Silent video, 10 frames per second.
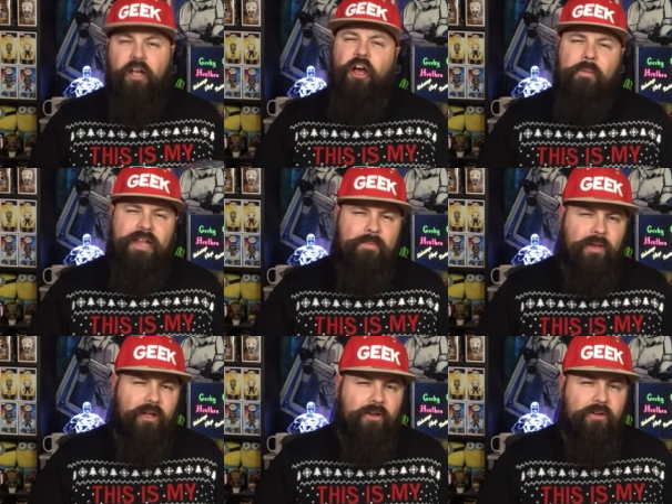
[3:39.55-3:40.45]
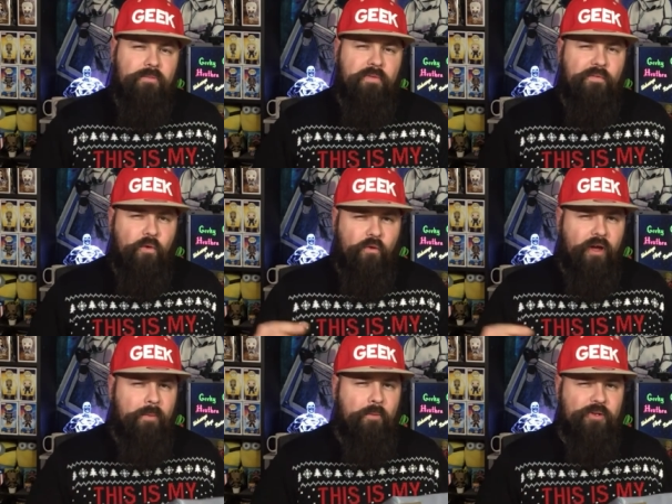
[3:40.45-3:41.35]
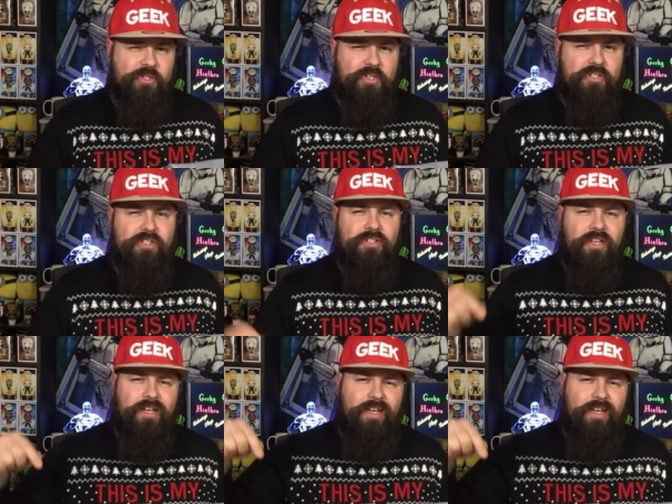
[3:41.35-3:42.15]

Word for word: comment down below before I unbox this.